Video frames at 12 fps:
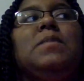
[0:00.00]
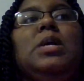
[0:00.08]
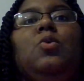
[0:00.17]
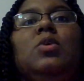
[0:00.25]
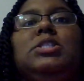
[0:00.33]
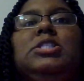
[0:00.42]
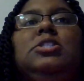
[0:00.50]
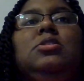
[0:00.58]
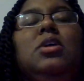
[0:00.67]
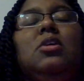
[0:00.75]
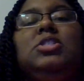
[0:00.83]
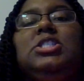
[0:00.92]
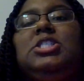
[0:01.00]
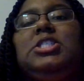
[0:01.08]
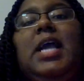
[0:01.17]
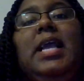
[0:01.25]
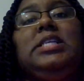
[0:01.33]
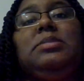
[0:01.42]
or, you know, just
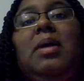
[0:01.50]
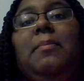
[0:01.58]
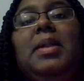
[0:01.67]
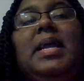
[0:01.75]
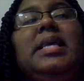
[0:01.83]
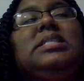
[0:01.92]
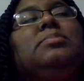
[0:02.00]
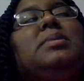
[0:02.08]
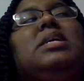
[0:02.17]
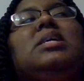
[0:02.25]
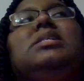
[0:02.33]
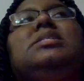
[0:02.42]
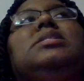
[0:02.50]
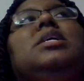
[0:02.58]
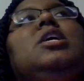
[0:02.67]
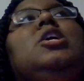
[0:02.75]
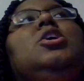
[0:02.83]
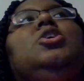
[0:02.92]
change my plans because
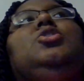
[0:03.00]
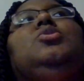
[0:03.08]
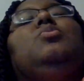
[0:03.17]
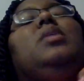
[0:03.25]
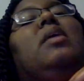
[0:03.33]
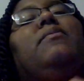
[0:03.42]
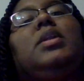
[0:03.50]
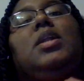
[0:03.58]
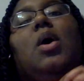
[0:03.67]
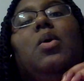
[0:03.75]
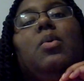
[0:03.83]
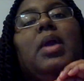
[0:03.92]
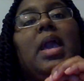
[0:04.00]
you never know.